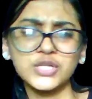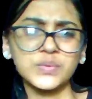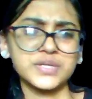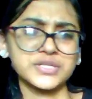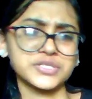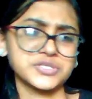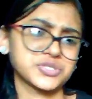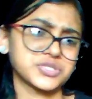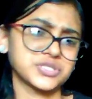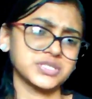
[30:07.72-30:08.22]

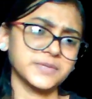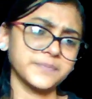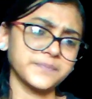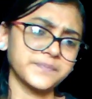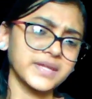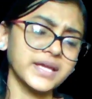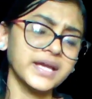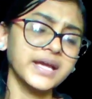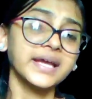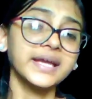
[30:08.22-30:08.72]
question.
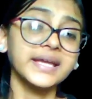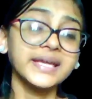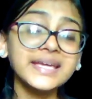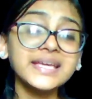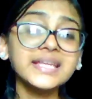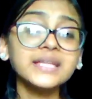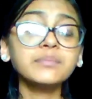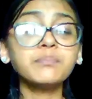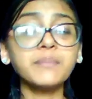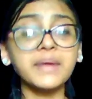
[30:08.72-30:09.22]

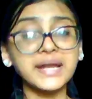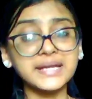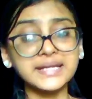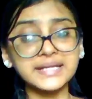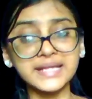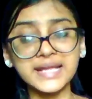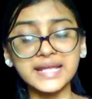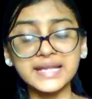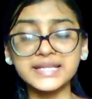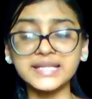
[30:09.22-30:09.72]
In
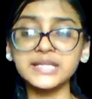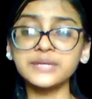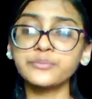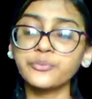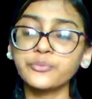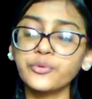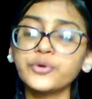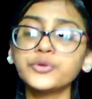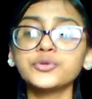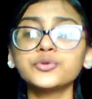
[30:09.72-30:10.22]
Mendelian
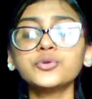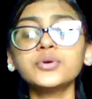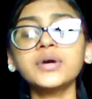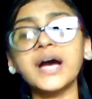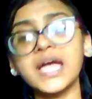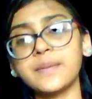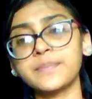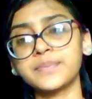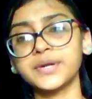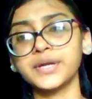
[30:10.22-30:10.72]

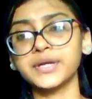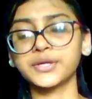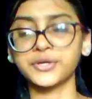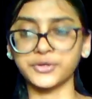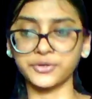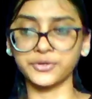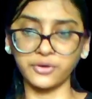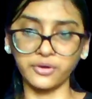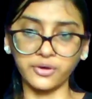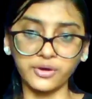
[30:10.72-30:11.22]
monohybrid
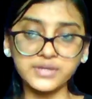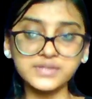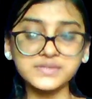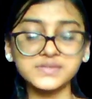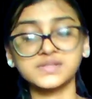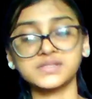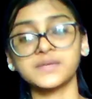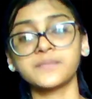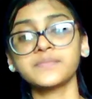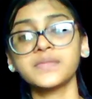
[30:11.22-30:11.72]

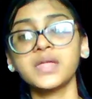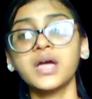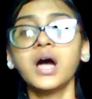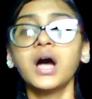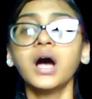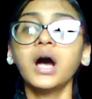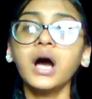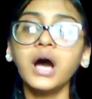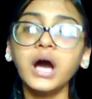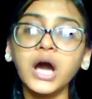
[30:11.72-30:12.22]
cross,
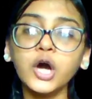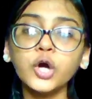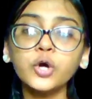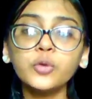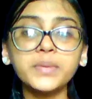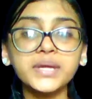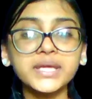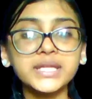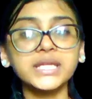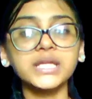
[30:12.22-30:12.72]
how
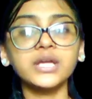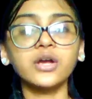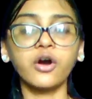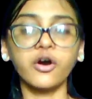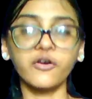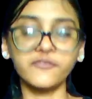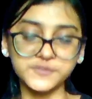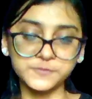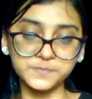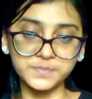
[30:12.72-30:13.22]
many
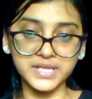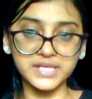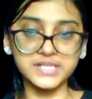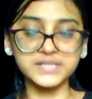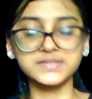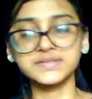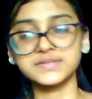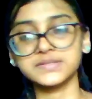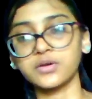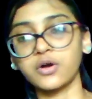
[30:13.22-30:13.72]

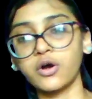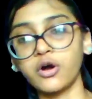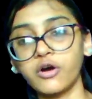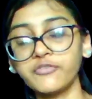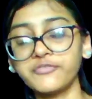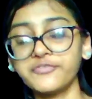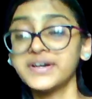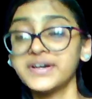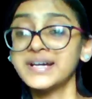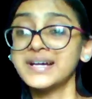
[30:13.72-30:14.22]
offsprings
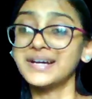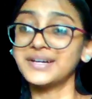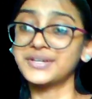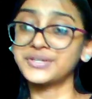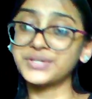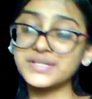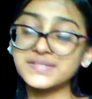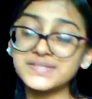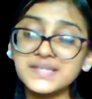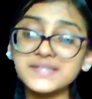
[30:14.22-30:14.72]
of
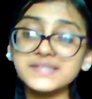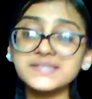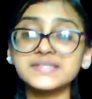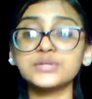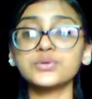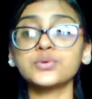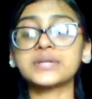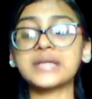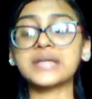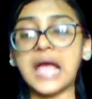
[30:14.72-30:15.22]

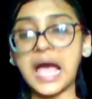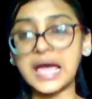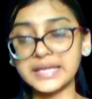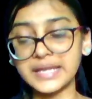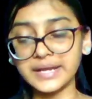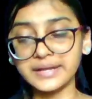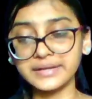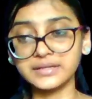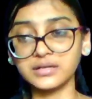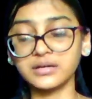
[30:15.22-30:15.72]
recessive
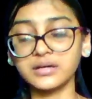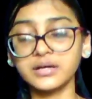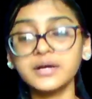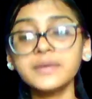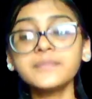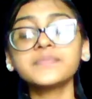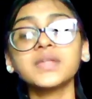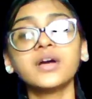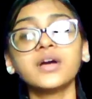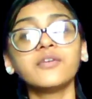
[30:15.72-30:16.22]

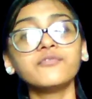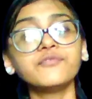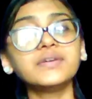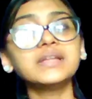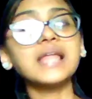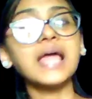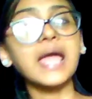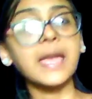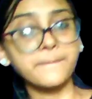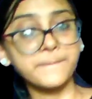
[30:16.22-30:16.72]
character
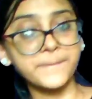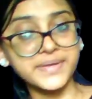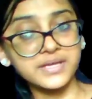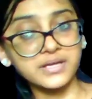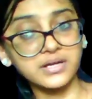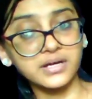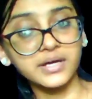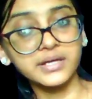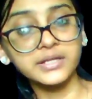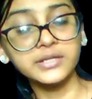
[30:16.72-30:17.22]
will
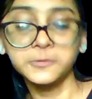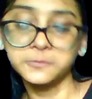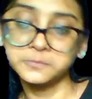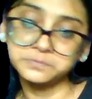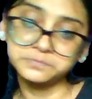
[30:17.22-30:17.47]
appear